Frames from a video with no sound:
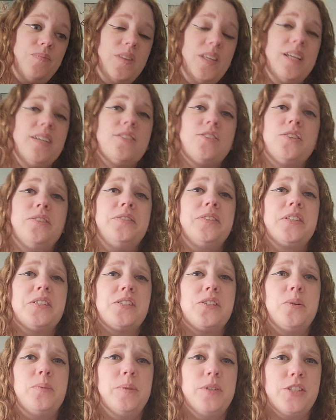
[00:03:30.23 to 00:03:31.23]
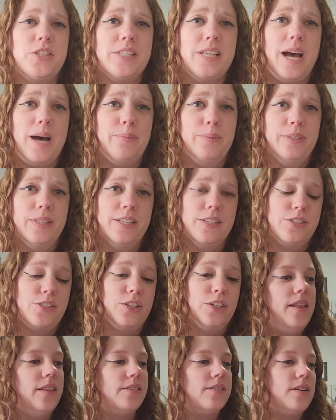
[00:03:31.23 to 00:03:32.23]
And so far, so much has happened. This
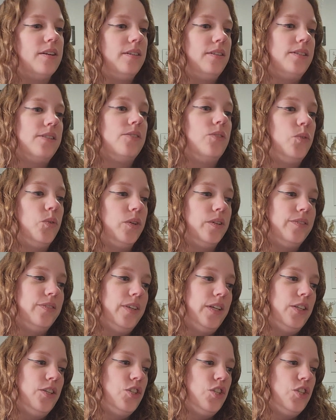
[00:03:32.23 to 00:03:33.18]
girl is an orphan.